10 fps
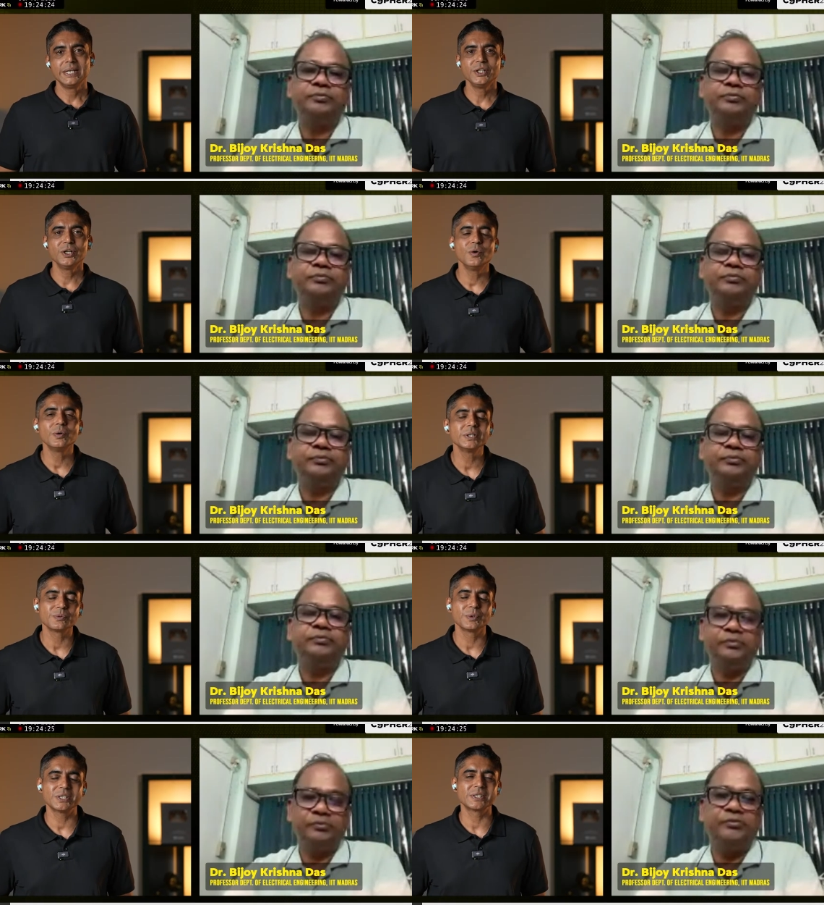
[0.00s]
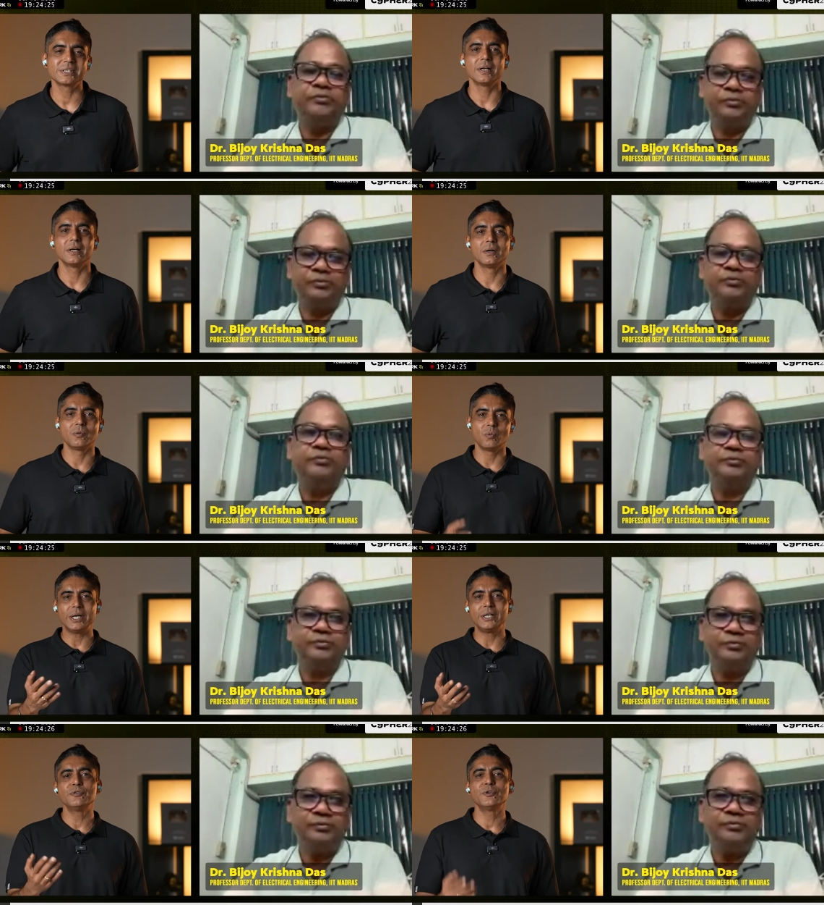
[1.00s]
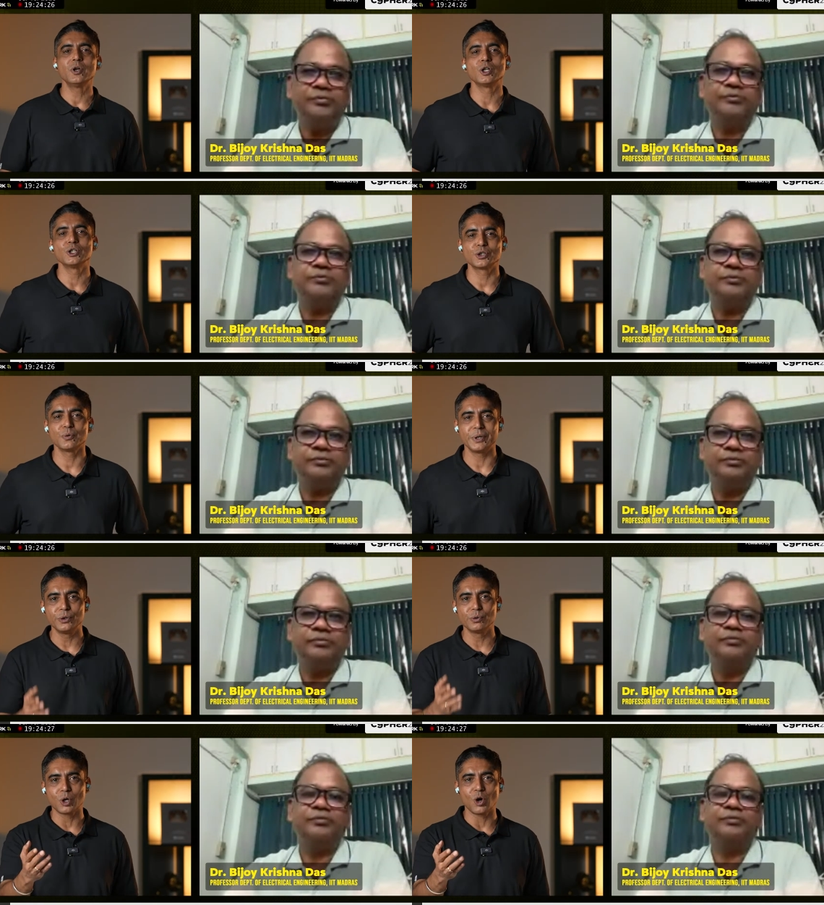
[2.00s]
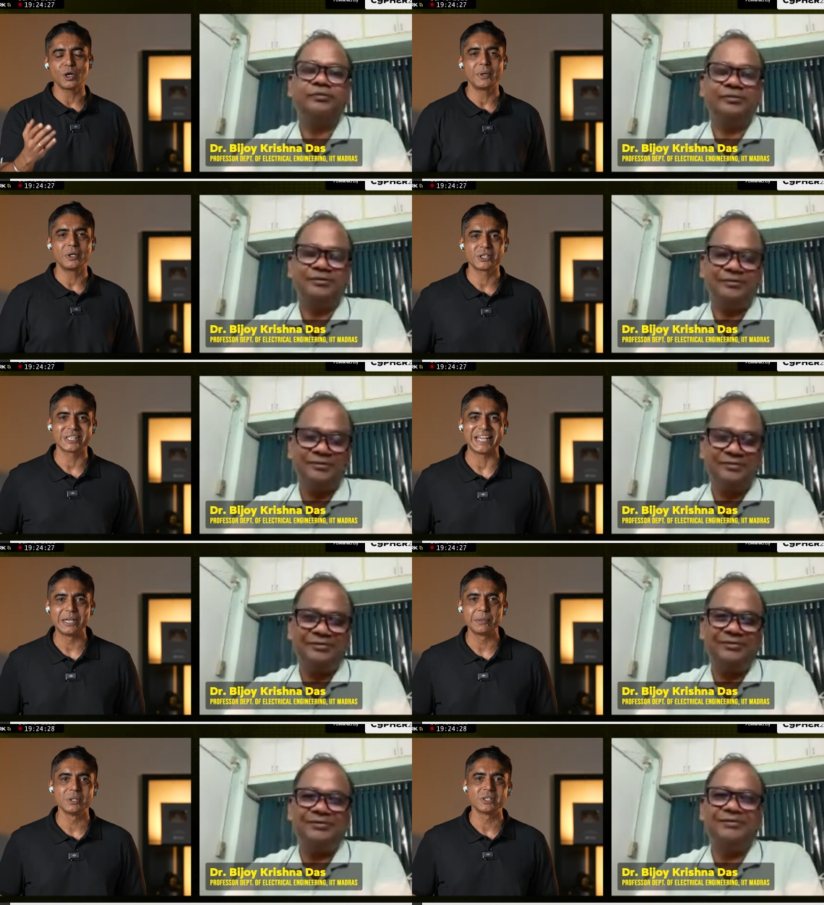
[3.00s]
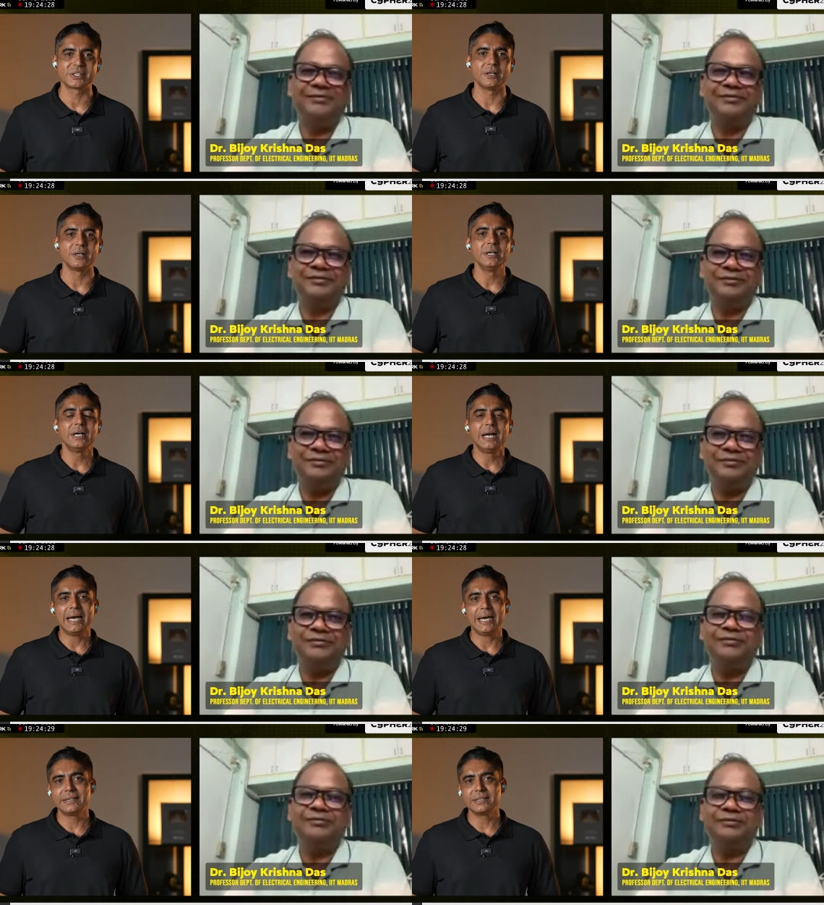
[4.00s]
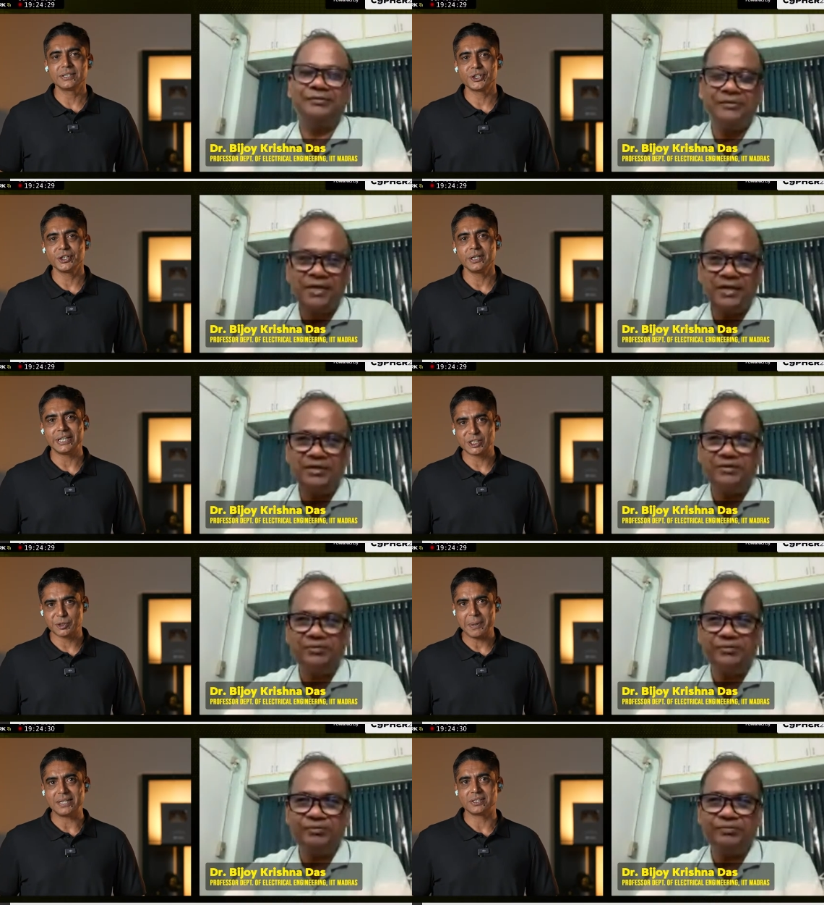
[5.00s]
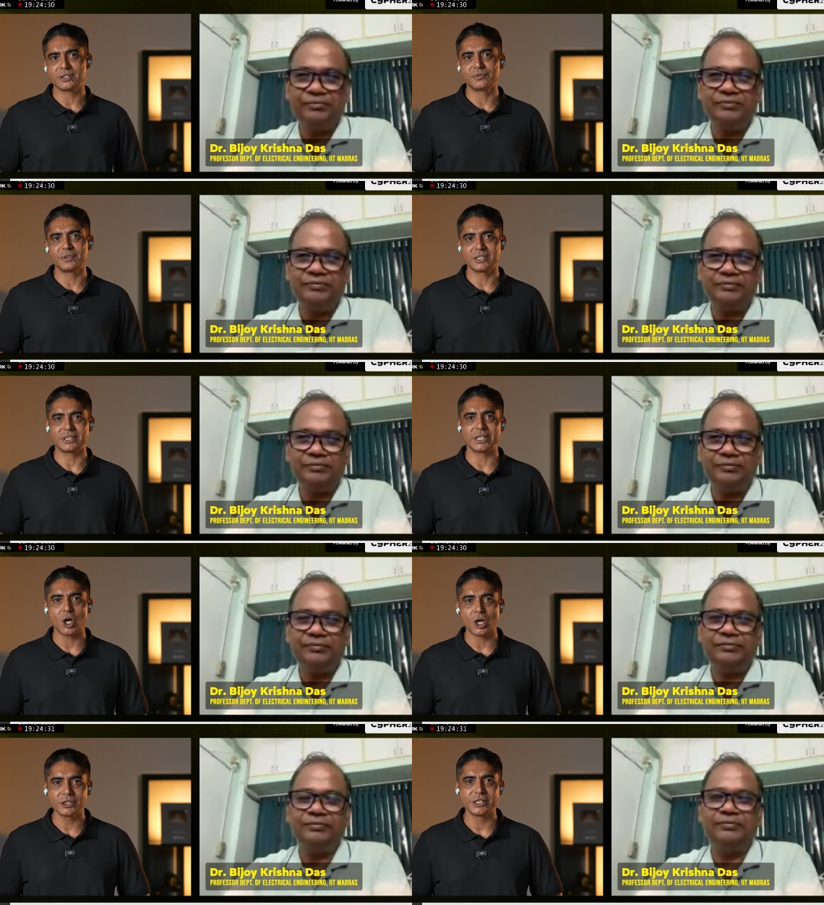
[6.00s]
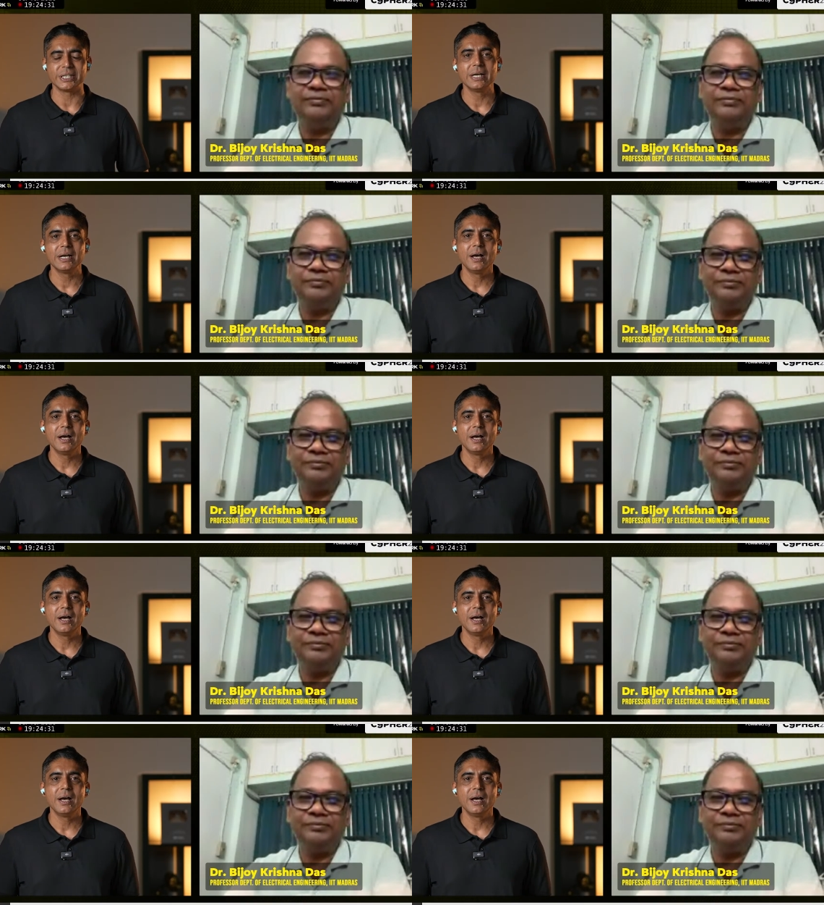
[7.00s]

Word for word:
Speaker 1: You know, it's what's wonderful also when you talk about scalable, sir, and the sheer expanse of this technology.